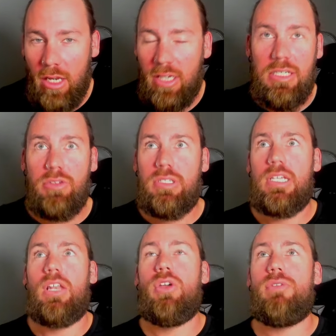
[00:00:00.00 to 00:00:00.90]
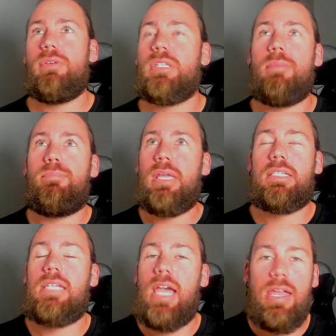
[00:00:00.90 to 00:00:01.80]
Like seriously, Illuvium is the
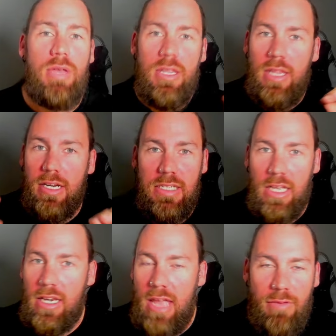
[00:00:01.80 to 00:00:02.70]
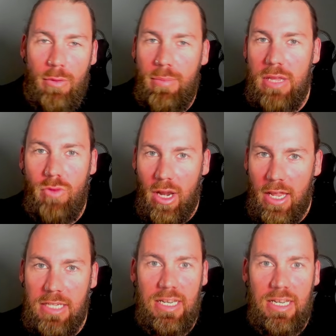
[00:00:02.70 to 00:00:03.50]
biggest game that is going to ever be released,